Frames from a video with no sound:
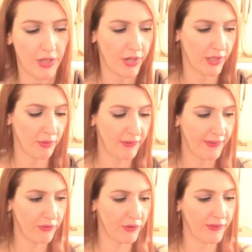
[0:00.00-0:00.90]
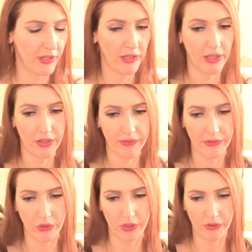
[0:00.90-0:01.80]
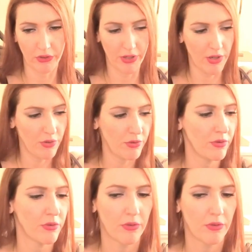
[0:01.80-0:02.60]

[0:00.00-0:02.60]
right, let me see if there's anything else you need to know.